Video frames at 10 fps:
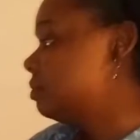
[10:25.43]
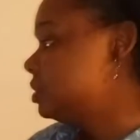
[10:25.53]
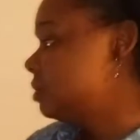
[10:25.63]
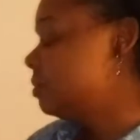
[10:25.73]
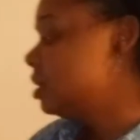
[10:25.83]

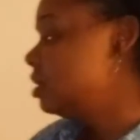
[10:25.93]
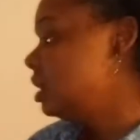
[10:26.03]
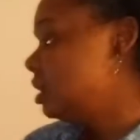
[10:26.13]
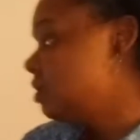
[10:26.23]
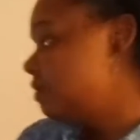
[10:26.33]
Some other
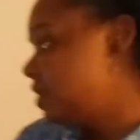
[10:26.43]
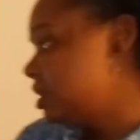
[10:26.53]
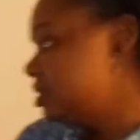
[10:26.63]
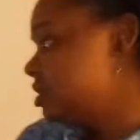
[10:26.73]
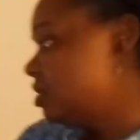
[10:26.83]

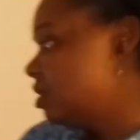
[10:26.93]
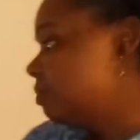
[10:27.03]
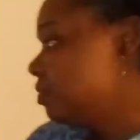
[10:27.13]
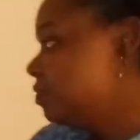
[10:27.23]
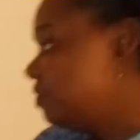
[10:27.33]
interventions are
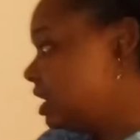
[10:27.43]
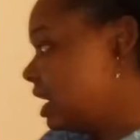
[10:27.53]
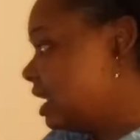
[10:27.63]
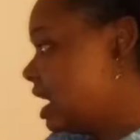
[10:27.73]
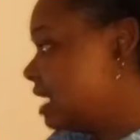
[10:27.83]
improving
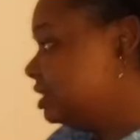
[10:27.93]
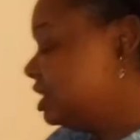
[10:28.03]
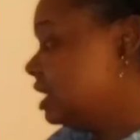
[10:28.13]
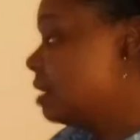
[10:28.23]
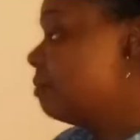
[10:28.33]
hand
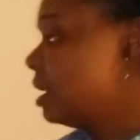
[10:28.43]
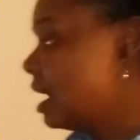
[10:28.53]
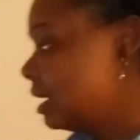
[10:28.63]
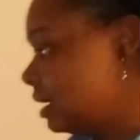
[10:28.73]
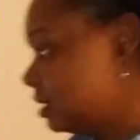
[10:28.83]
hygiene
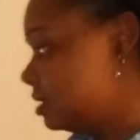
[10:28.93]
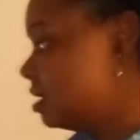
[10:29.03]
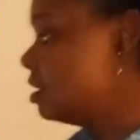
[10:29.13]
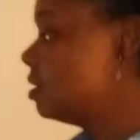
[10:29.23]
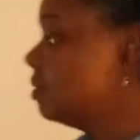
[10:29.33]
compliance.
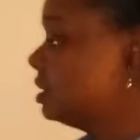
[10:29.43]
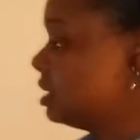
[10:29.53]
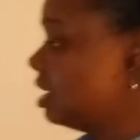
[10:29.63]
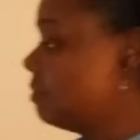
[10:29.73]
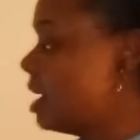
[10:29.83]
We
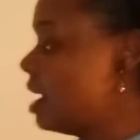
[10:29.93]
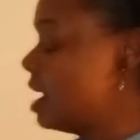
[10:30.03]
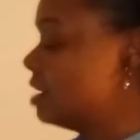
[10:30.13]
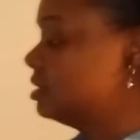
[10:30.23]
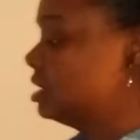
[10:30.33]
talked about
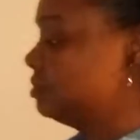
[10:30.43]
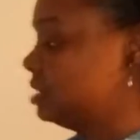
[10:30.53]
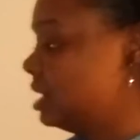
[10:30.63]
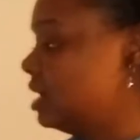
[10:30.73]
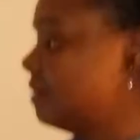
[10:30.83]
how some
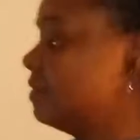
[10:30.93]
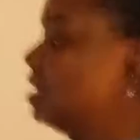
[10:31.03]
staff